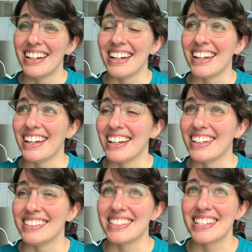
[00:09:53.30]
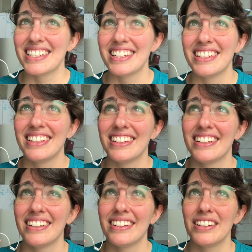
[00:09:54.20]
And
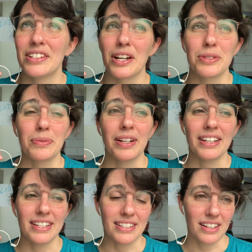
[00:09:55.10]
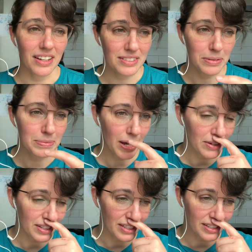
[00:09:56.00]
Joshua is locked up
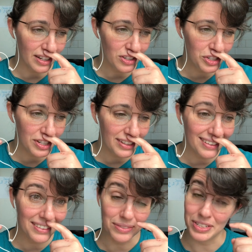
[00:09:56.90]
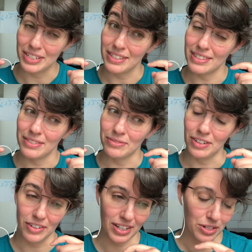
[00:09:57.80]
down in the dungeon, which is
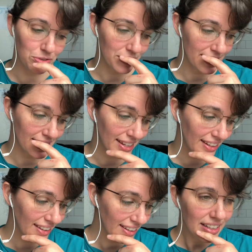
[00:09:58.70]
very interesting.